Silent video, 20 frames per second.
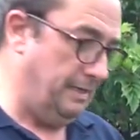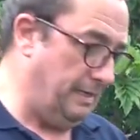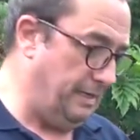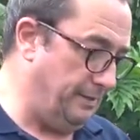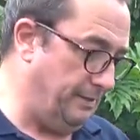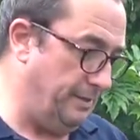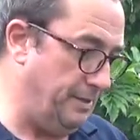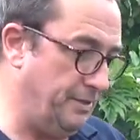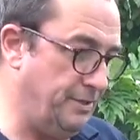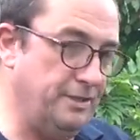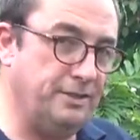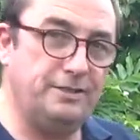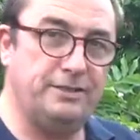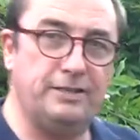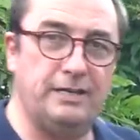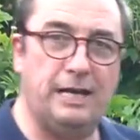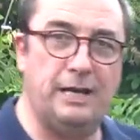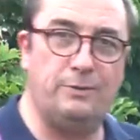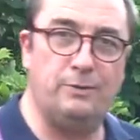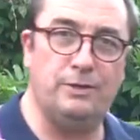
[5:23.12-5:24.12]
and this
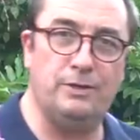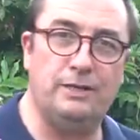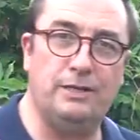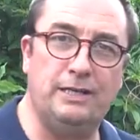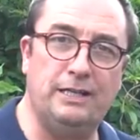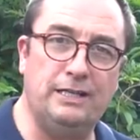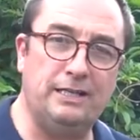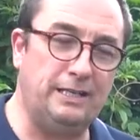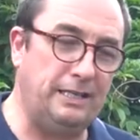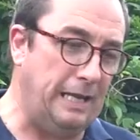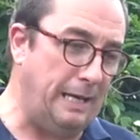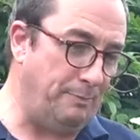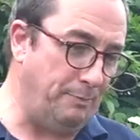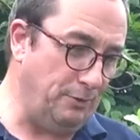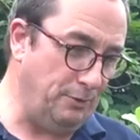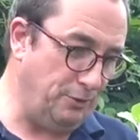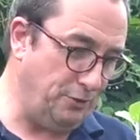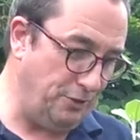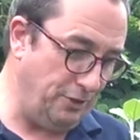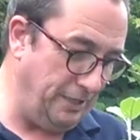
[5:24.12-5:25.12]
is our little
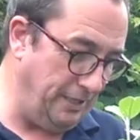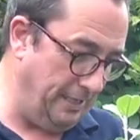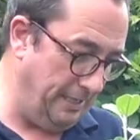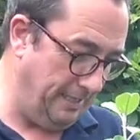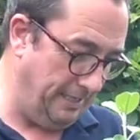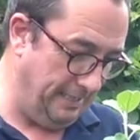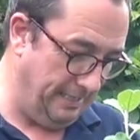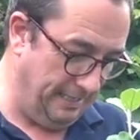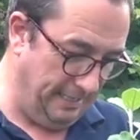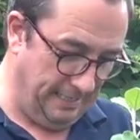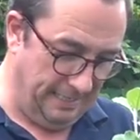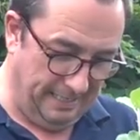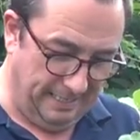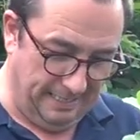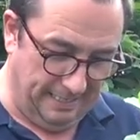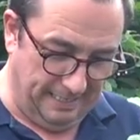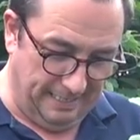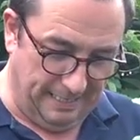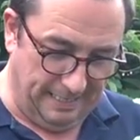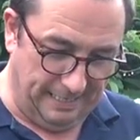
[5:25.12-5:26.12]
apple tree
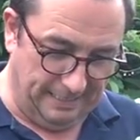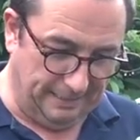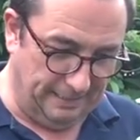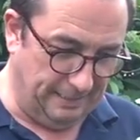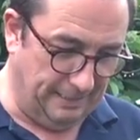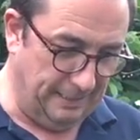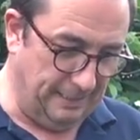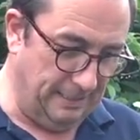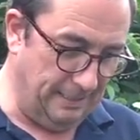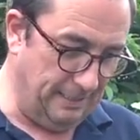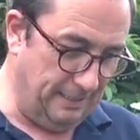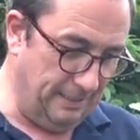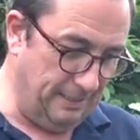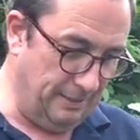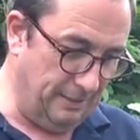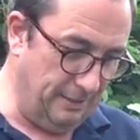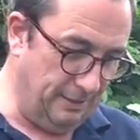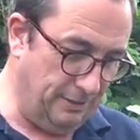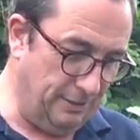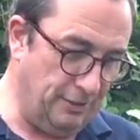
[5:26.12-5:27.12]
and
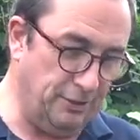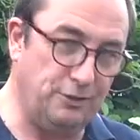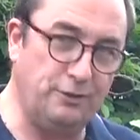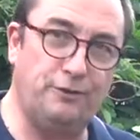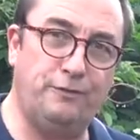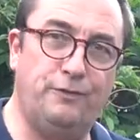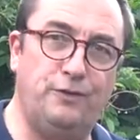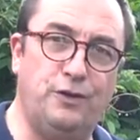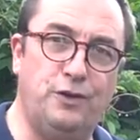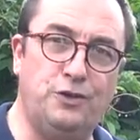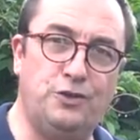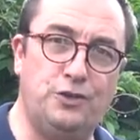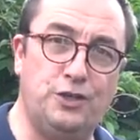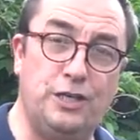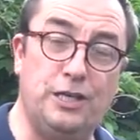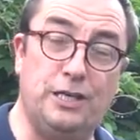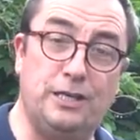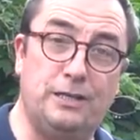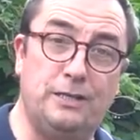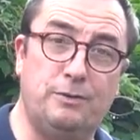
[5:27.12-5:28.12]
since the first
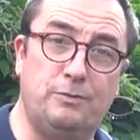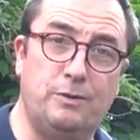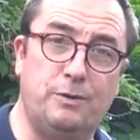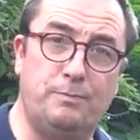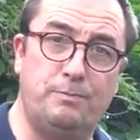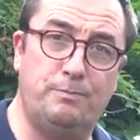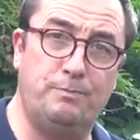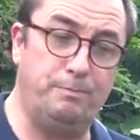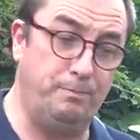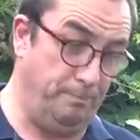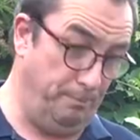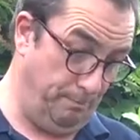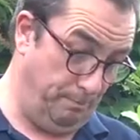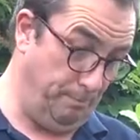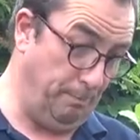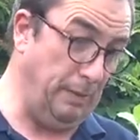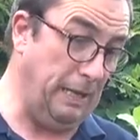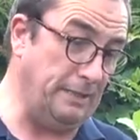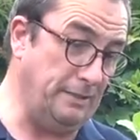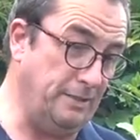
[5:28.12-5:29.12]
year we
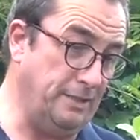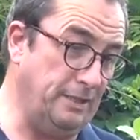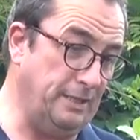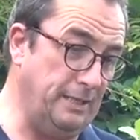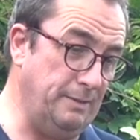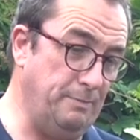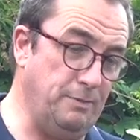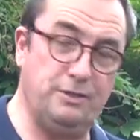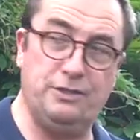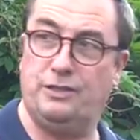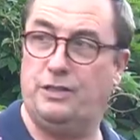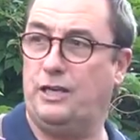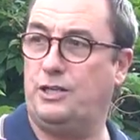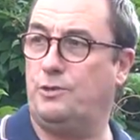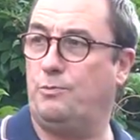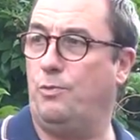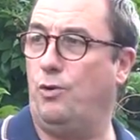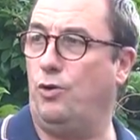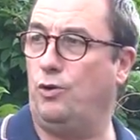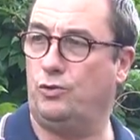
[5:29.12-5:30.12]
planted it Mrs
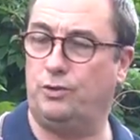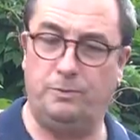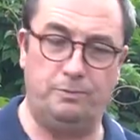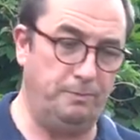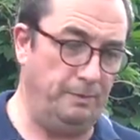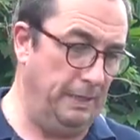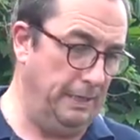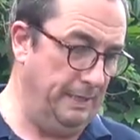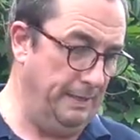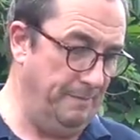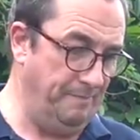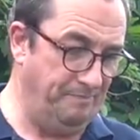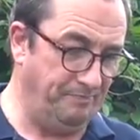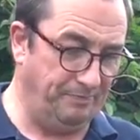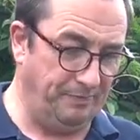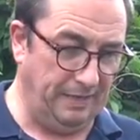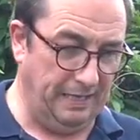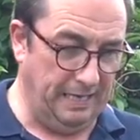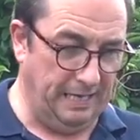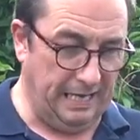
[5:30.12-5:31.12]
H bought them
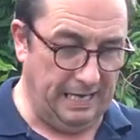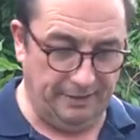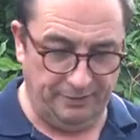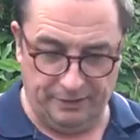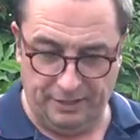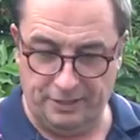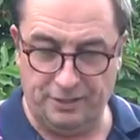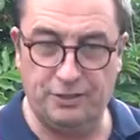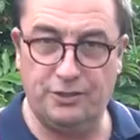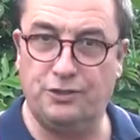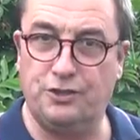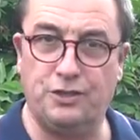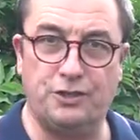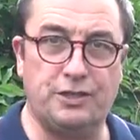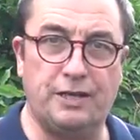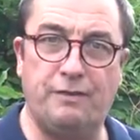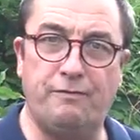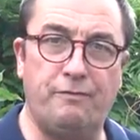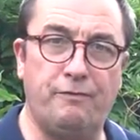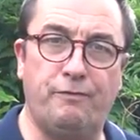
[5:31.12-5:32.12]
and this has
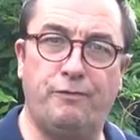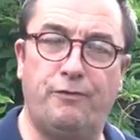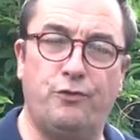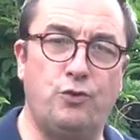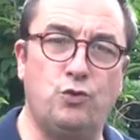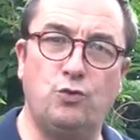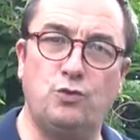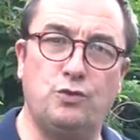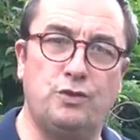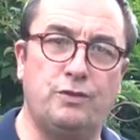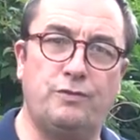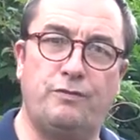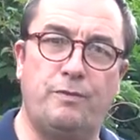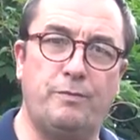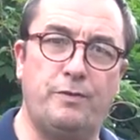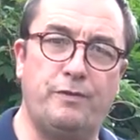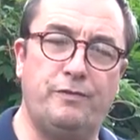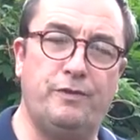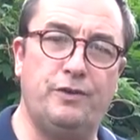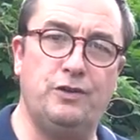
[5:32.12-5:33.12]
just given fruit
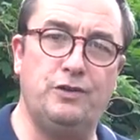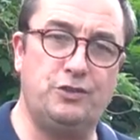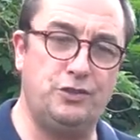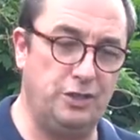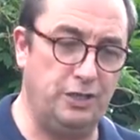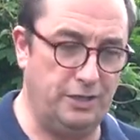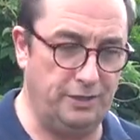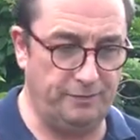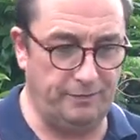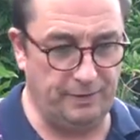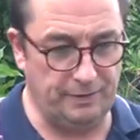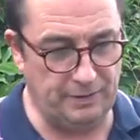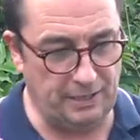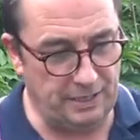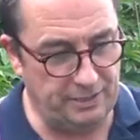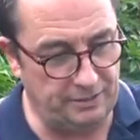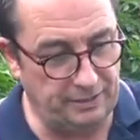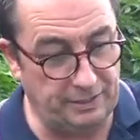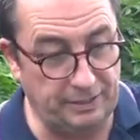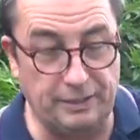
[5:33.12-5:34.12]
from the first year it's
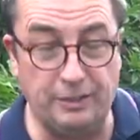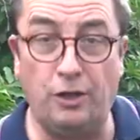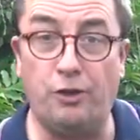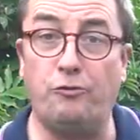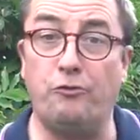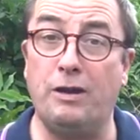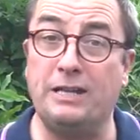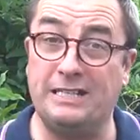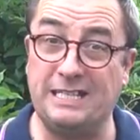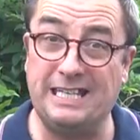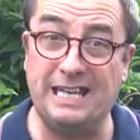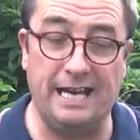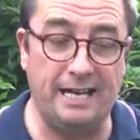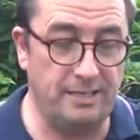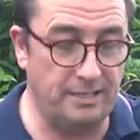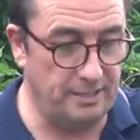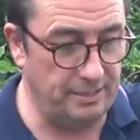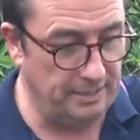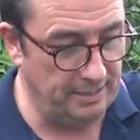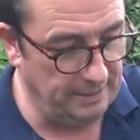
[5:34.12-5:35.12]
fantastic they're not ready
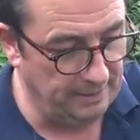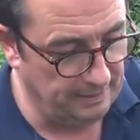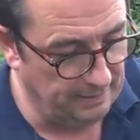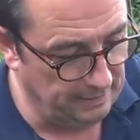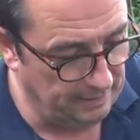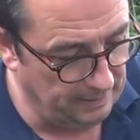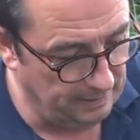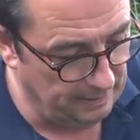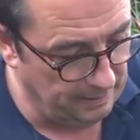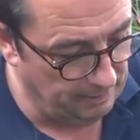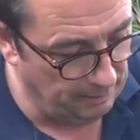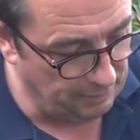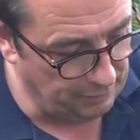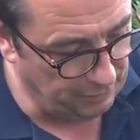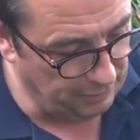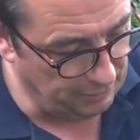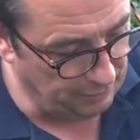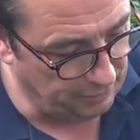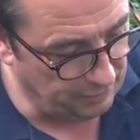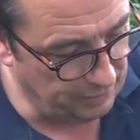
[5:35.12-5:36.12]
yet as
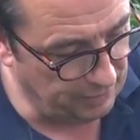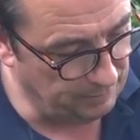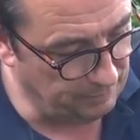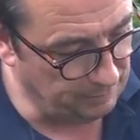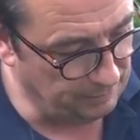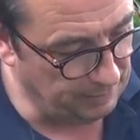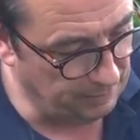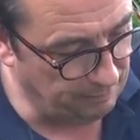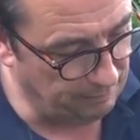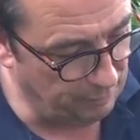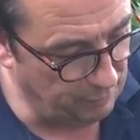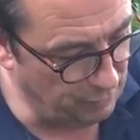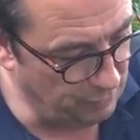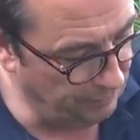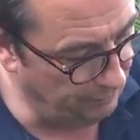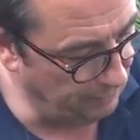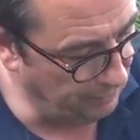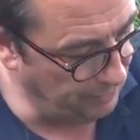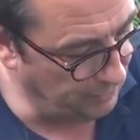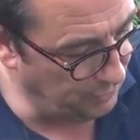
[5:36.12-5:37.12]
you can see but they're beautifully